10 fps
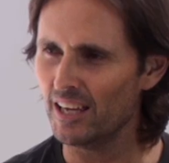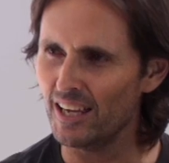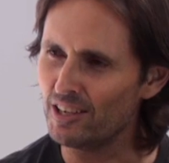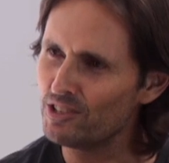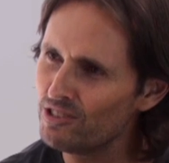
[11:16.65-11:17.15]

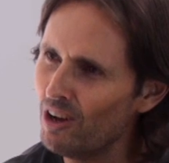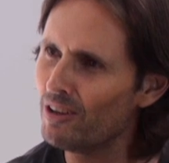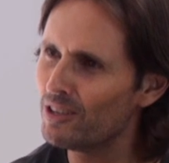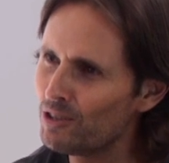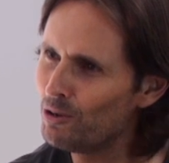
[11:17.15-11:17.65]
It is
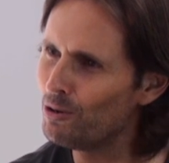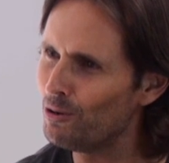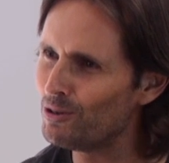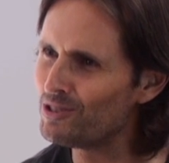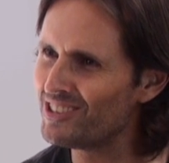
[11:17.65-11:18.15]
not the
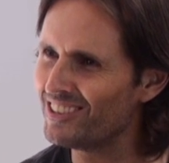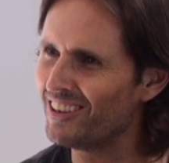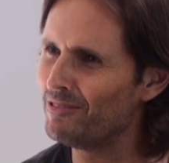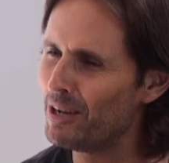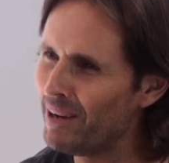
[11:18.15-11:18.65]
cause
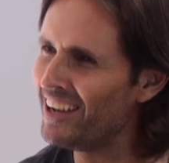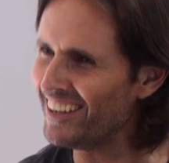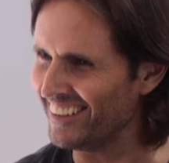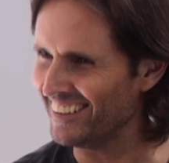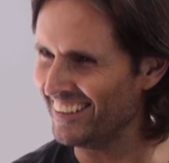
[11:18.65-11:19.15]
of our
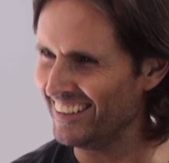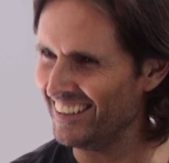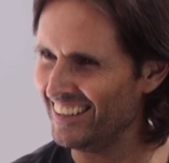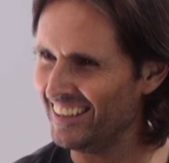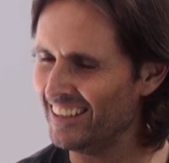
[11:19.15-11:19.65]
pain.
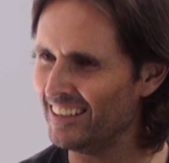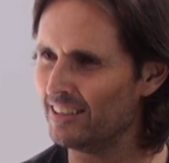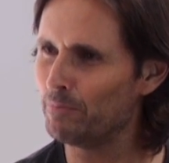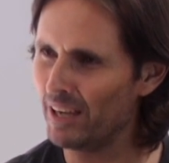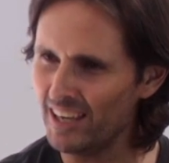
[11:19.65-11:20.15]

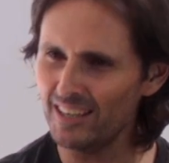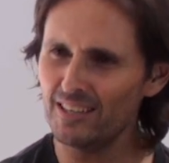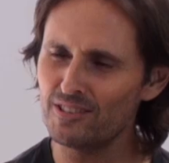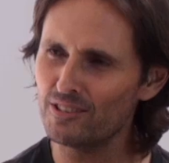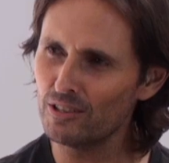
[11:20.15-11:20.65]
The pain
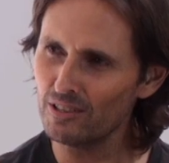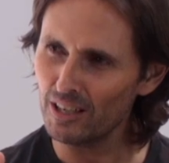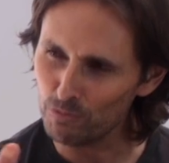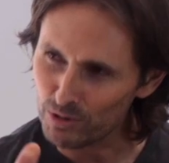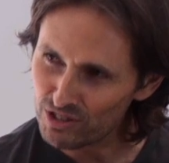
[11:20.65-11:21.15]
is the
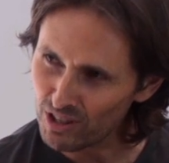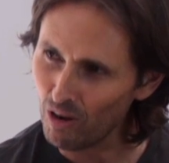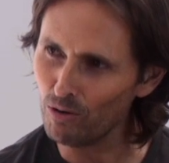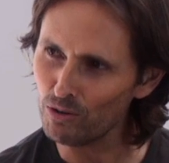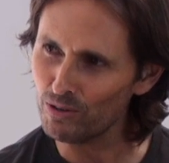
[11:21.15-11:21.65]

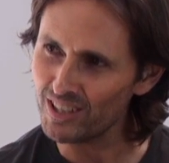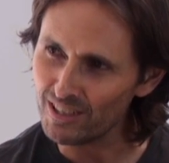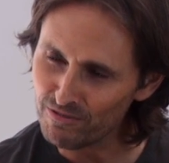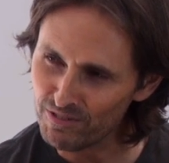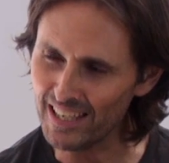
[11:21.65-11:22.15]
result or the
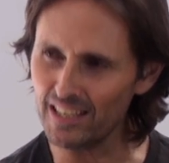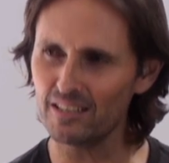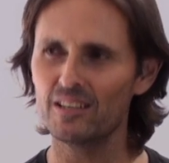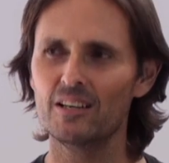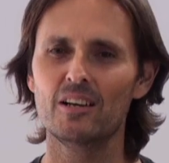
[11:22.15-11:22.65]

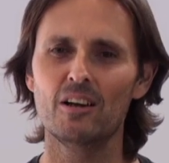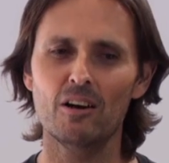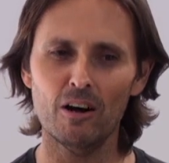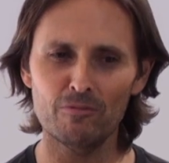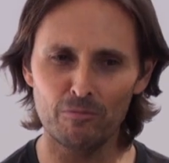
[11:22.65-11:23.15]
effect
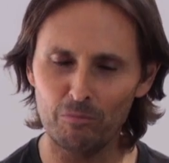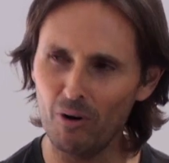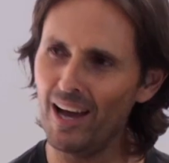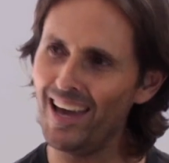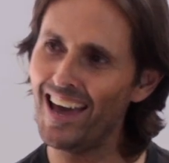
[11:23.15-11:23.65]
of
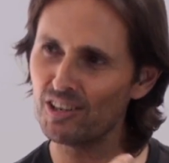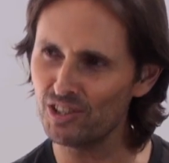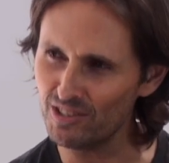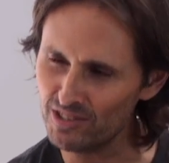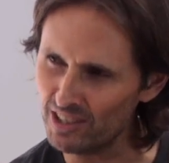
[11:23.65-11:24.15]
my
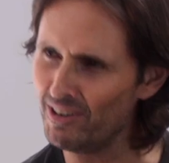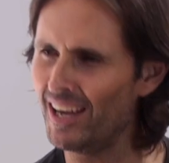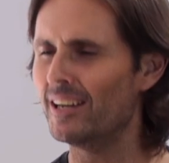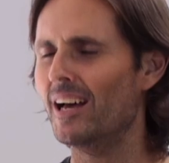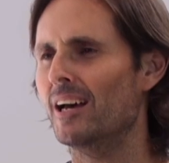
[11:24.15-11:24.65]
actions that are
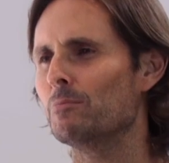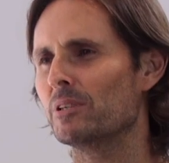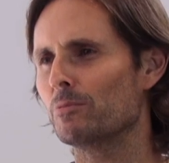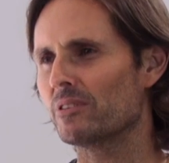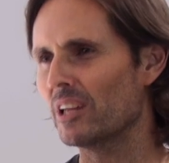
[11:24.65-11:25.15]
out of
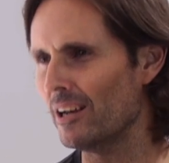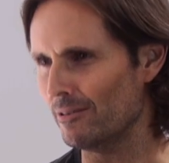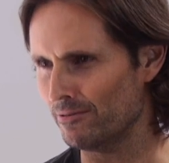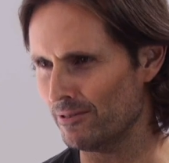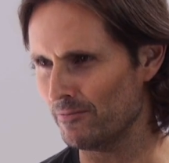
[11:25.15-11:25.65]
harmony with
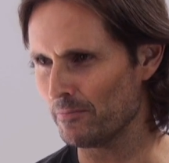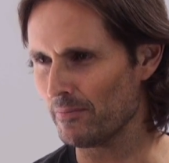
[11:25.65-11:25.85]
love.